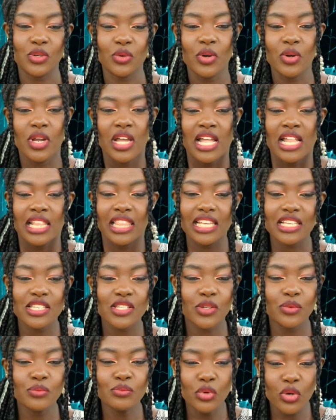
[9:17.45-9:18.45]
So
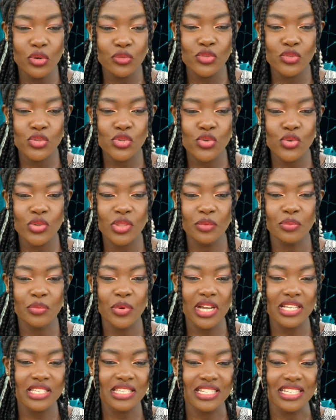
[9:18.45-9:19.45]
let's move to the
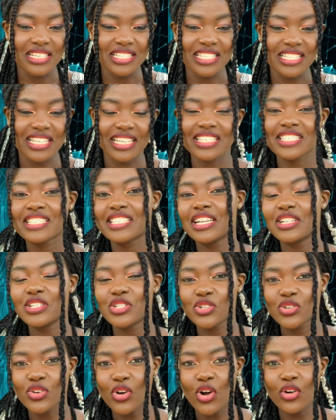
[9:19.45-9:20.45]
president's
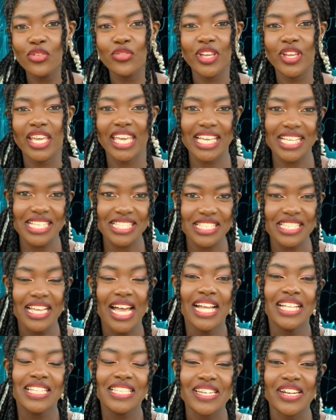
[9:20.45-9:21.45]
extension of his
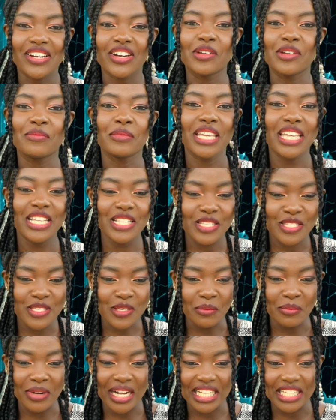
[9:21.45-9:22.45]
term in
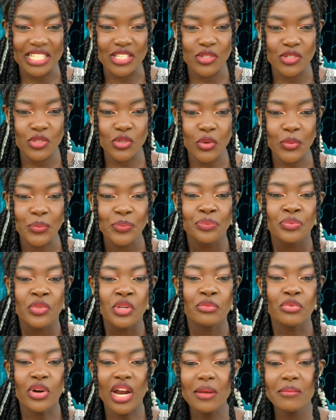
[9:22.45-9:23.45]
Somali. So
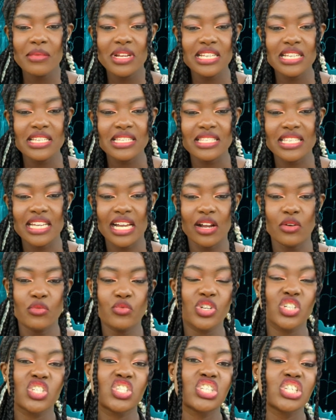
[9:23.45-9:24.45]
Prime Minister
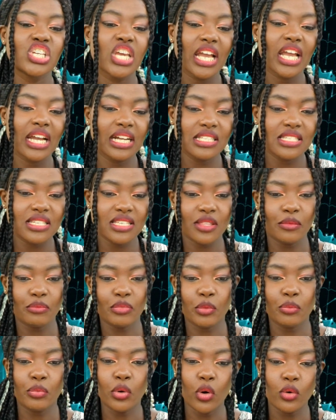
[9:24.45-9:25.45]
rejects the
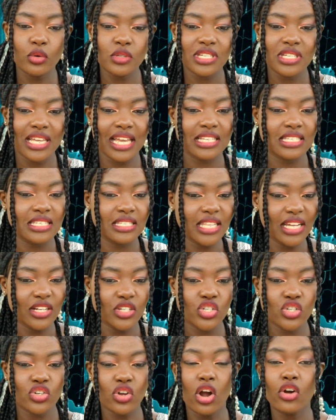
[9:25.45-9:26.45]
proposed
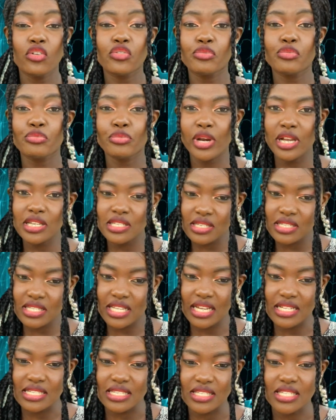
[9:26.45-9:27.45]
extension of
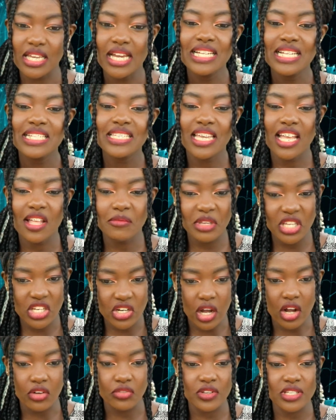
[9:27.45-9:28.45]
president's term
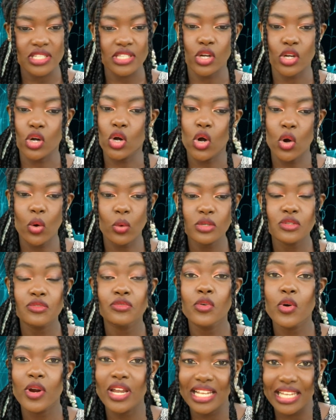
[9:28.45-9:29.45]
in office and calls
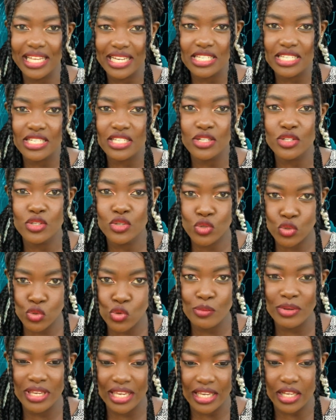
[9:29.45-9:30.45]
for elections
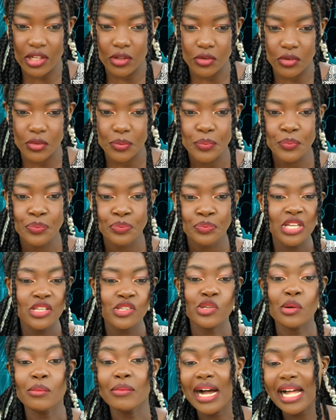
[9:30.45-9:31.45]
to be held.
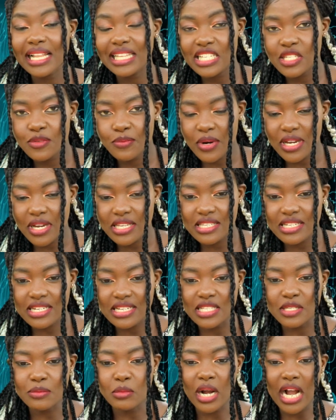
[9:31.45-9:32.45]
Somalia's
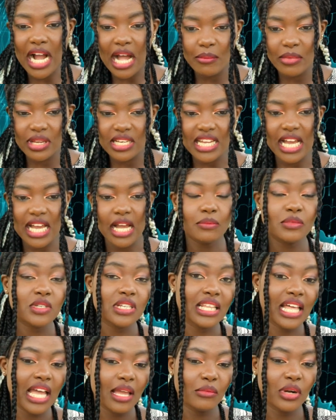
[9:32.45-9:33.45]
President Mohamed
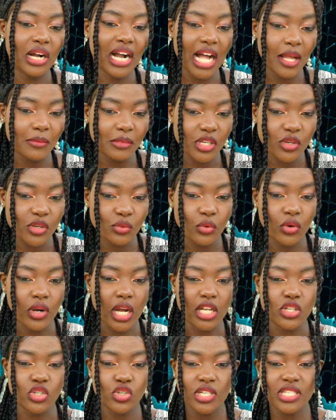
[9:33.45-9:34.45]
Abdullahi Mohamed will
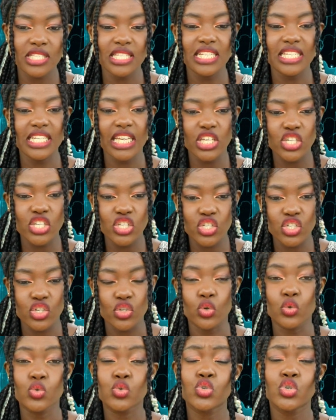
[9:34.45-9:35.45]
address the nation
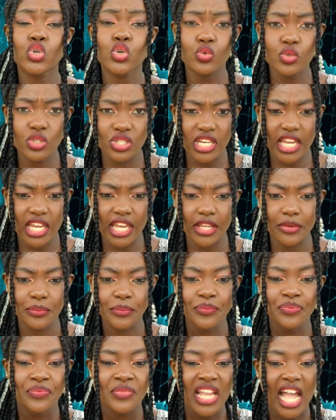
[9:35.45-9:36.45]
on Tuesday
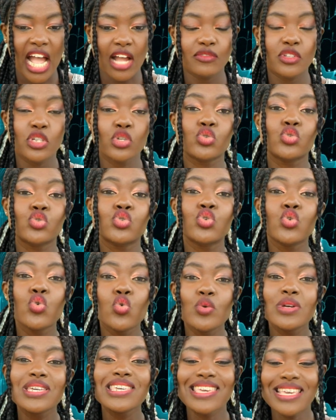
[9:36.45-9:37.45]
after
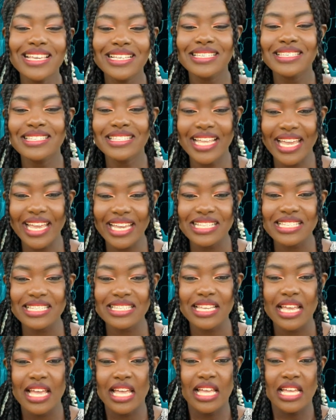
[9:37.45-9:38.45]
2 key
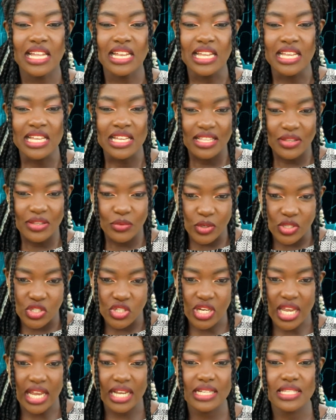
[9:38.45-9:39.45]
states
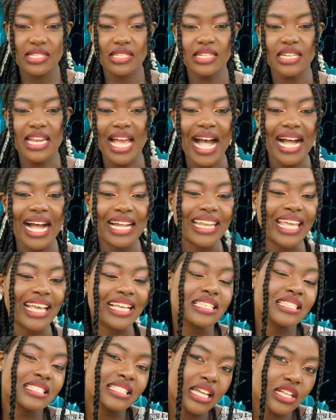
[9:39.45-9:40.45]
rejected an
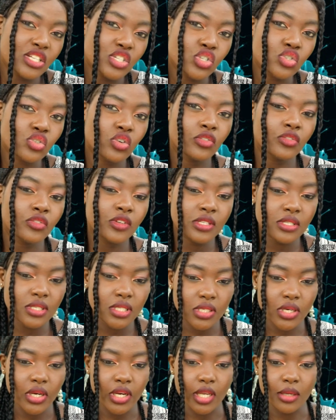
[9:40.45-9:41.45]
extension of his
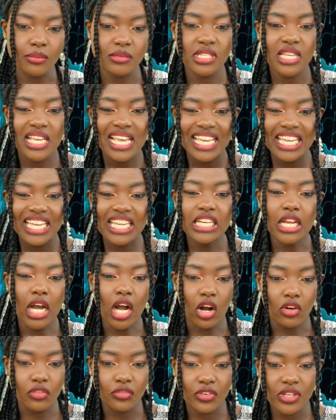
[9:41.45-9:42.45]
terms in
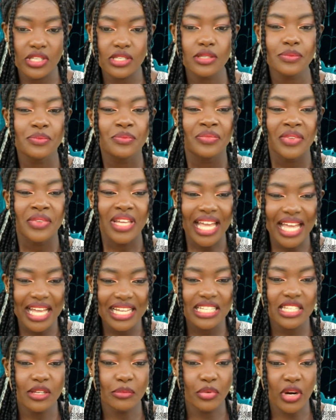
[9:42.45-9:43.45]
office,
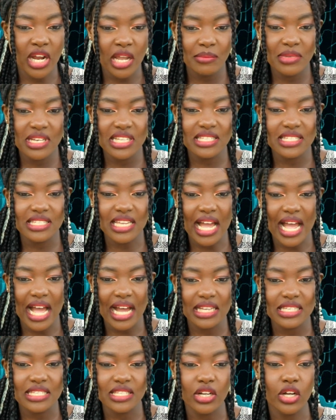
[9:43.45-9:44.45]
and the Prime Minister
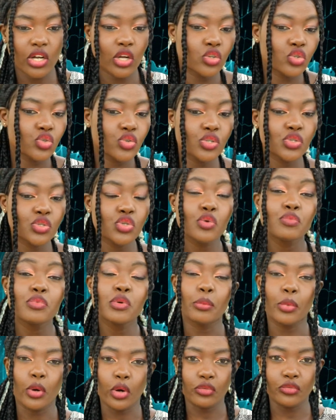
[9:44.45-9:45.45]
asked the country to
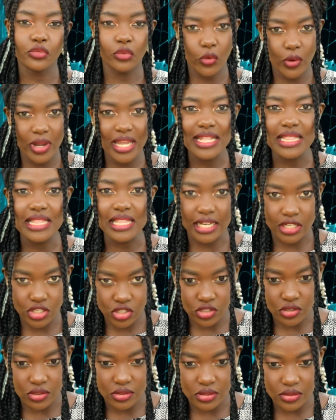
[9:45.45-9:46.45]
prepare for
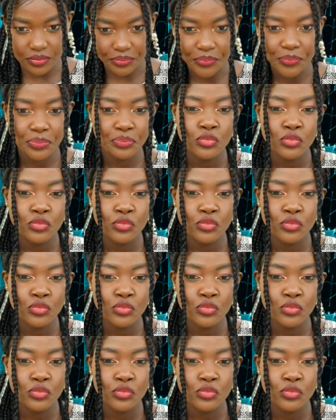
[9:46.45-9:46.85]
elections.